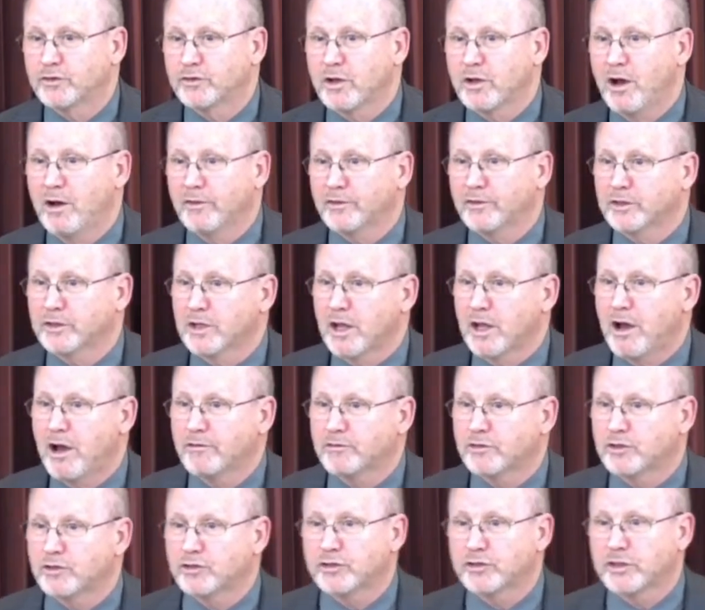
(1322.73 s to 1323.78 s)
salt has
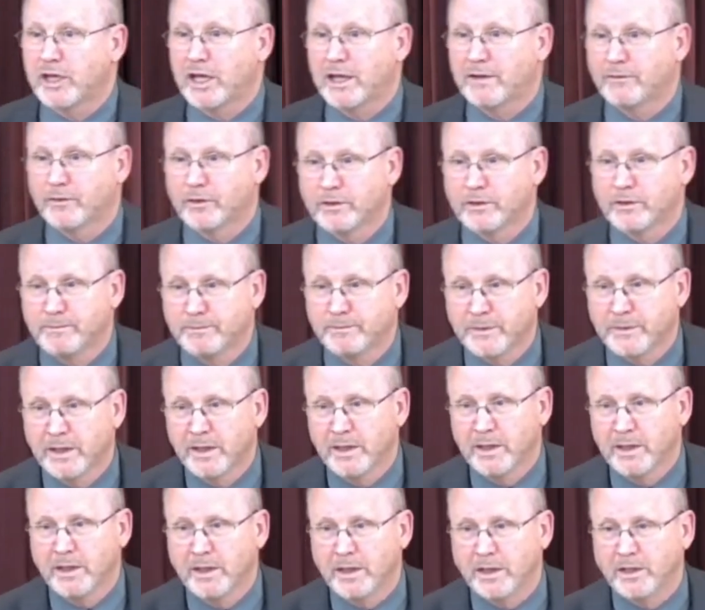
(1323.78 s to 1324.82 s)
lost its savor,
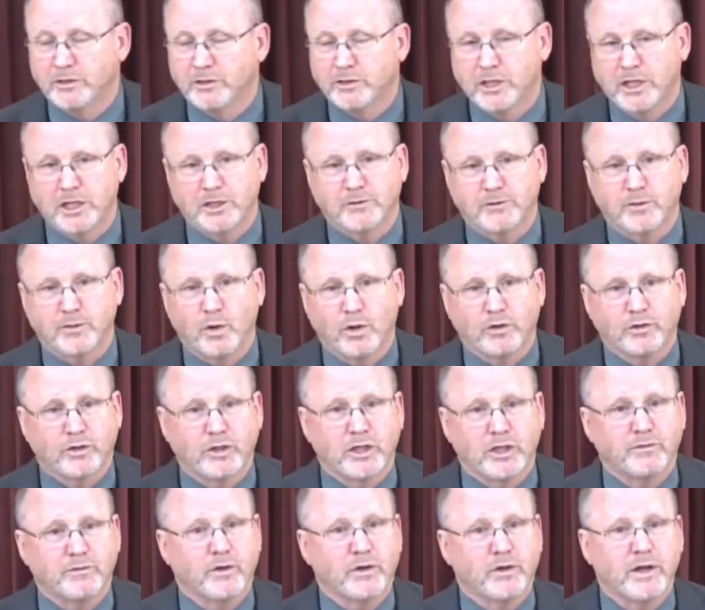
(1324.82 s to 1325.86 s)
it is henceforth
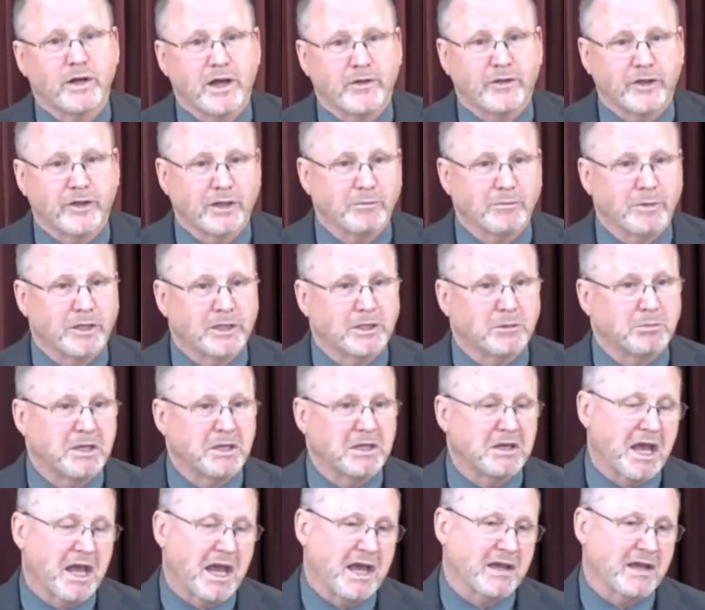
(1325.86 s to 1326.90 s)
good for nothing but to be
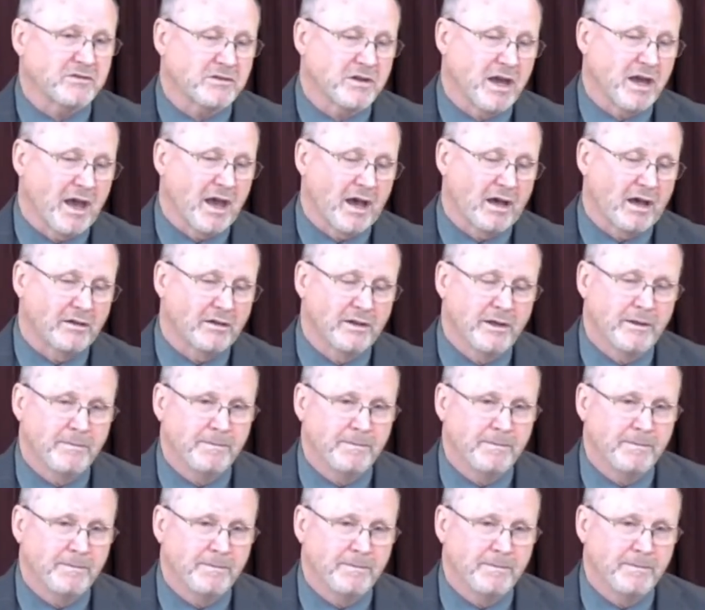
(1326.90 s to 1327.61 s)
cast out